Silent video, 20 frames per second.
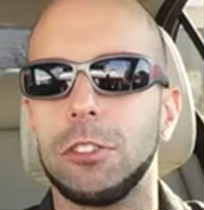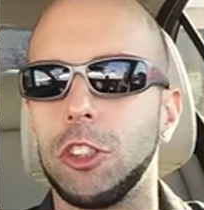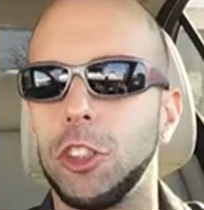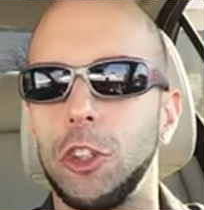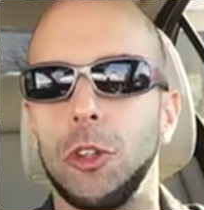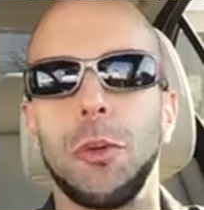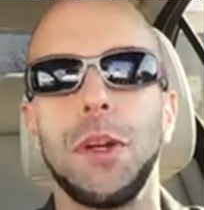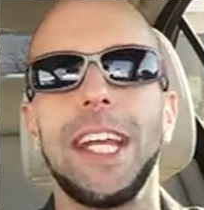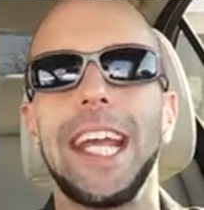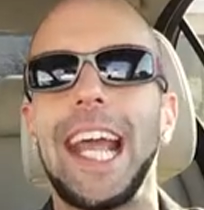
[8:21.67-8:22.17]

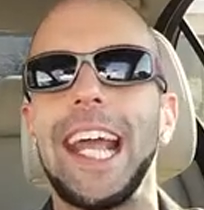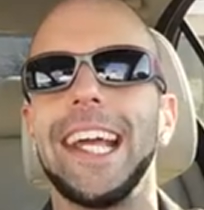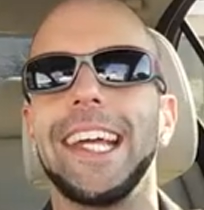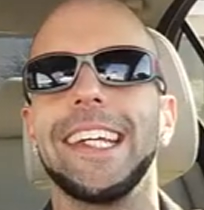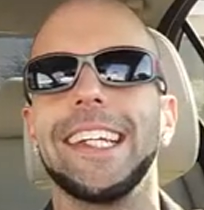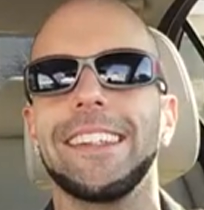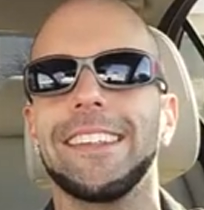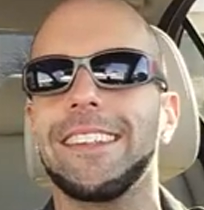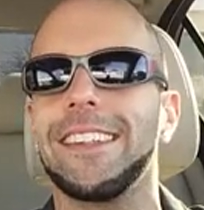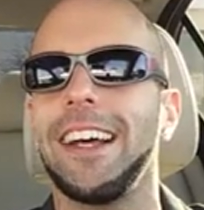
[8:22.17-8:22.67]

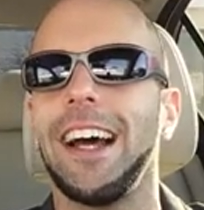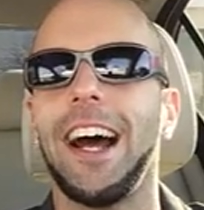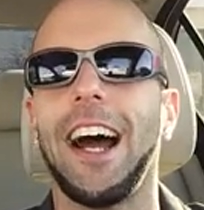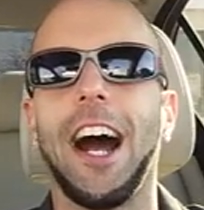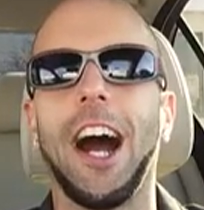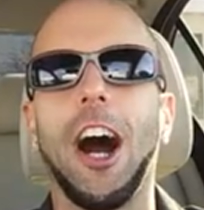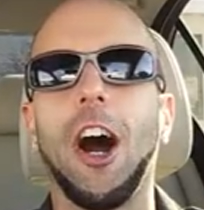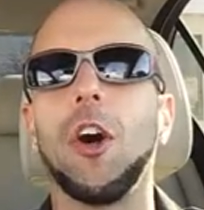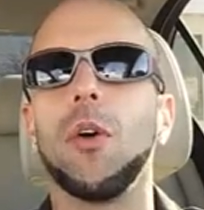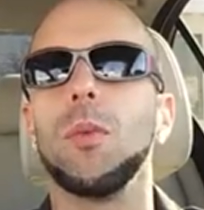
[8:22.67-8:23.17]
create it
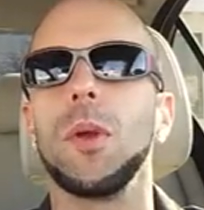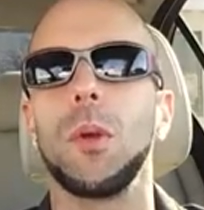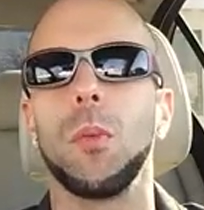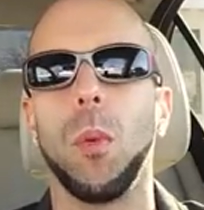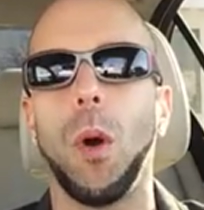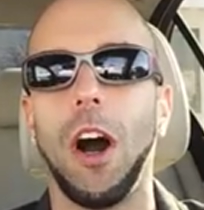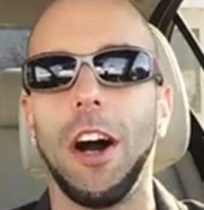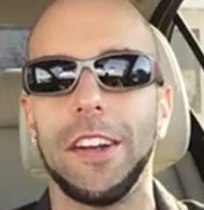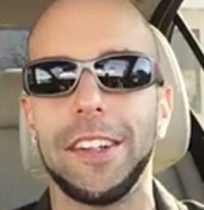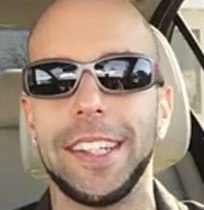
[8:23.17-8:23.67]
how we
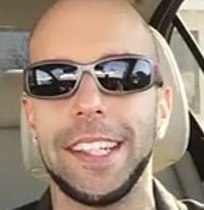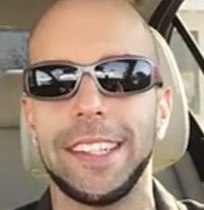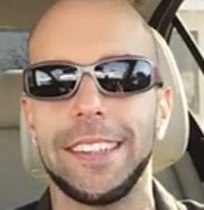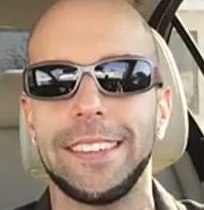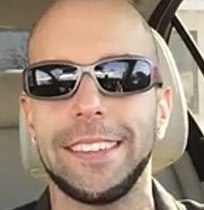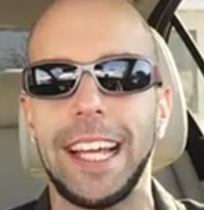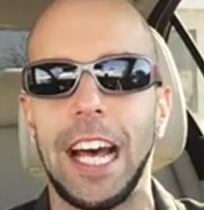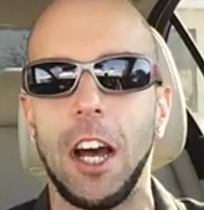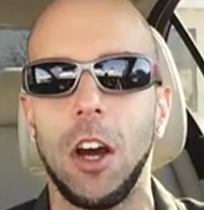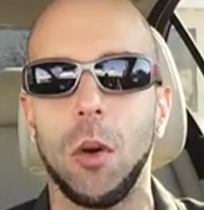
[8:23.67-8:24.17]
want it
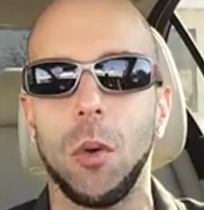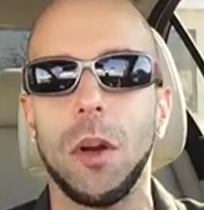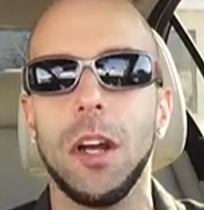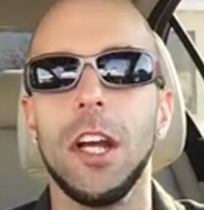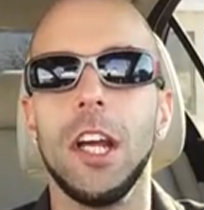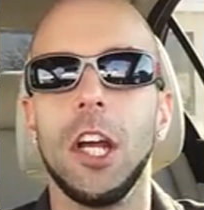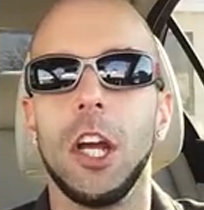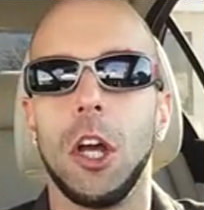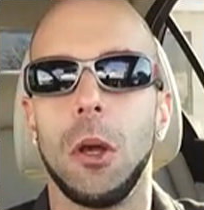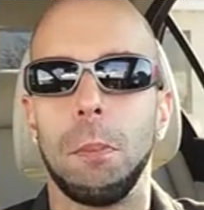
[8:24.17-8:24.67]
now,
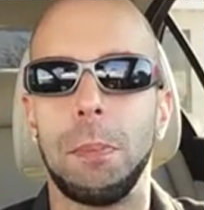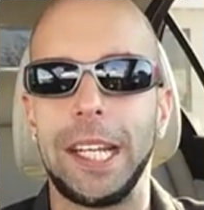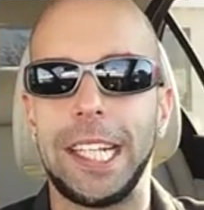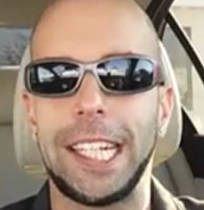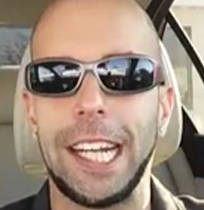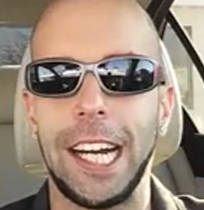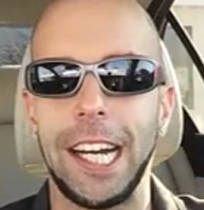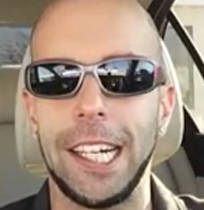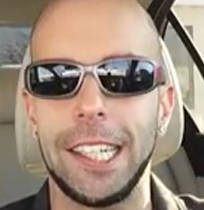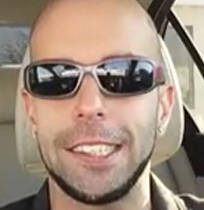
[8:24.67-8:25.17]

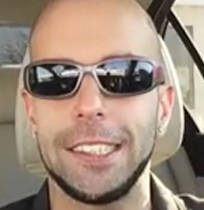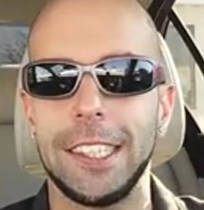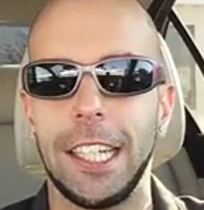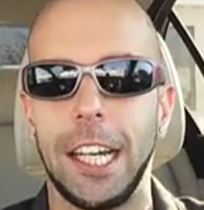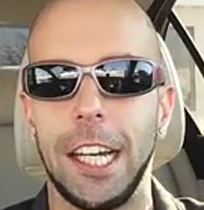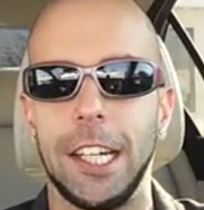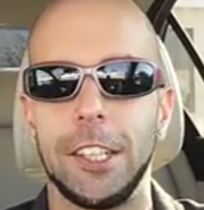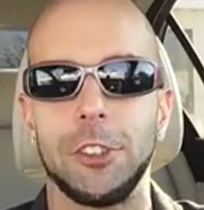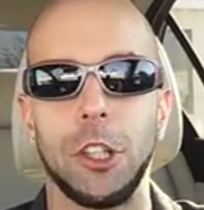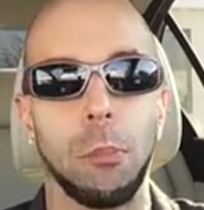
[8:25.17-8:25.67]
because
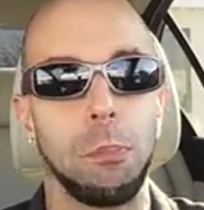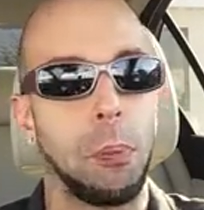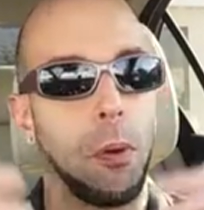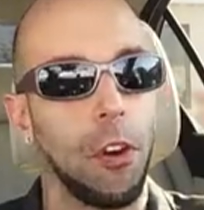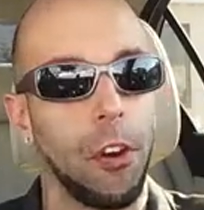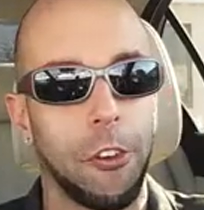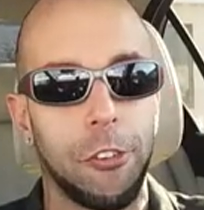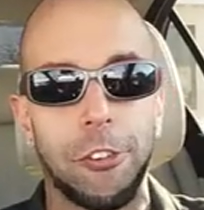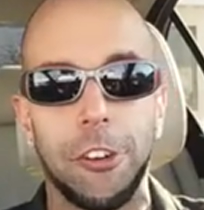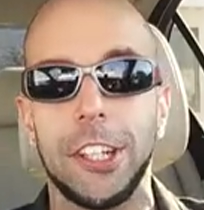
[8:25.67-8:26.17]
the
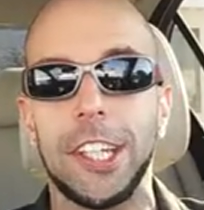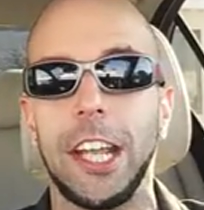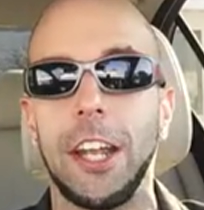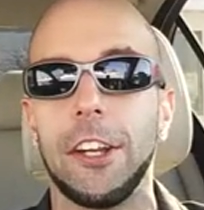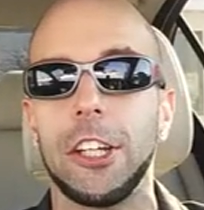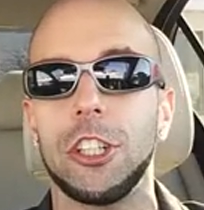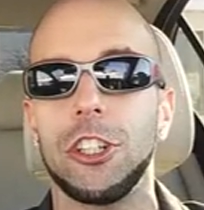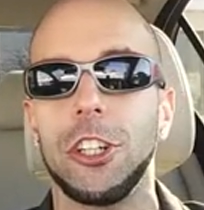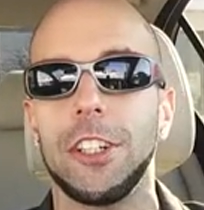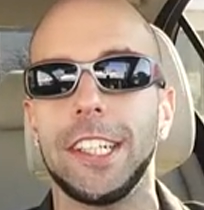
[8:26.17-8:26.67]

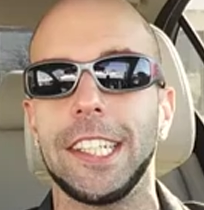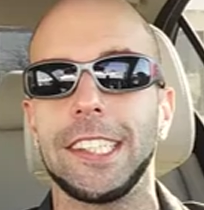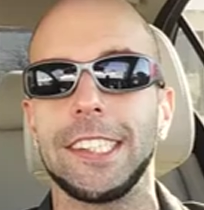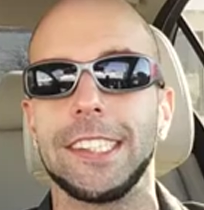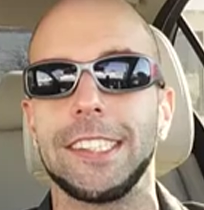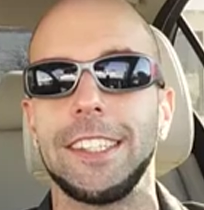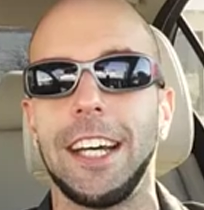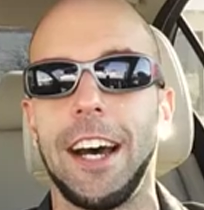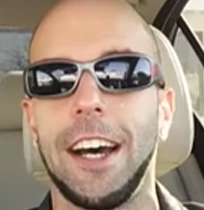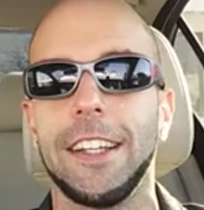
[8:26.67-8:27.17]
purification
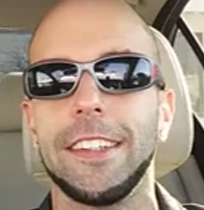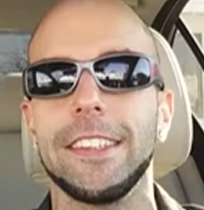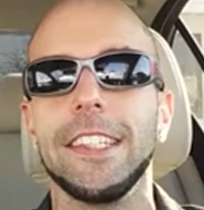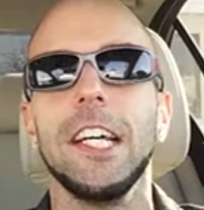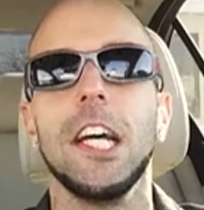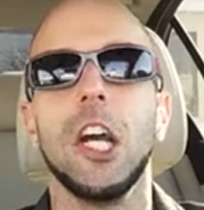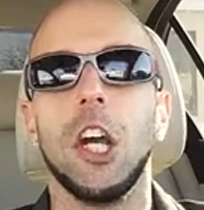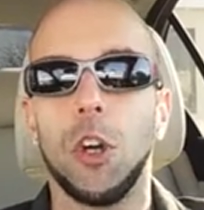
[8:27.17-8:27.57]
is done.